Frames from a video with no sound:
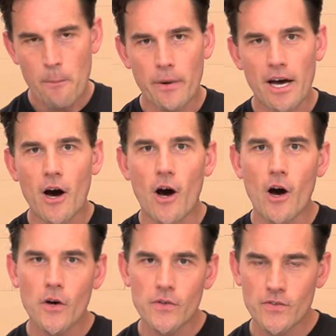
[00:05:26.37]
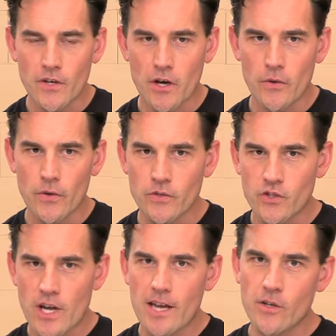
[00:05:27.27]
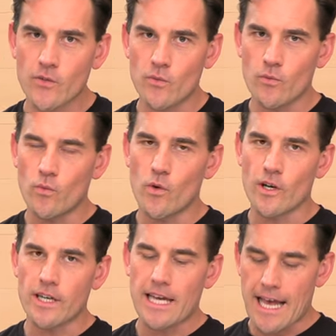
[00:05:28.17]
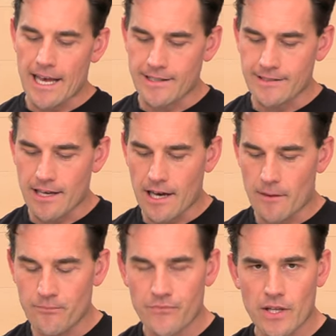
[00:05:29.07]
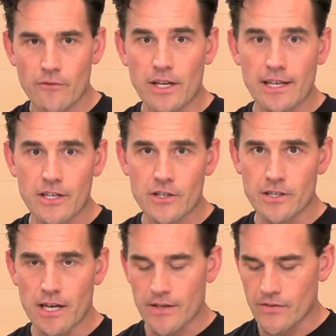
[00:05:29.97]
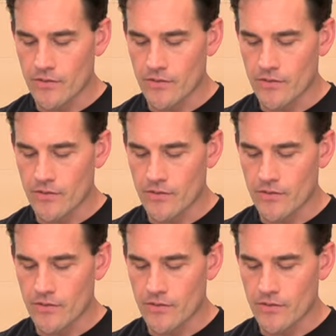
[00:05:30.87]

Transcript: But also, those channels work as ventilation ducts.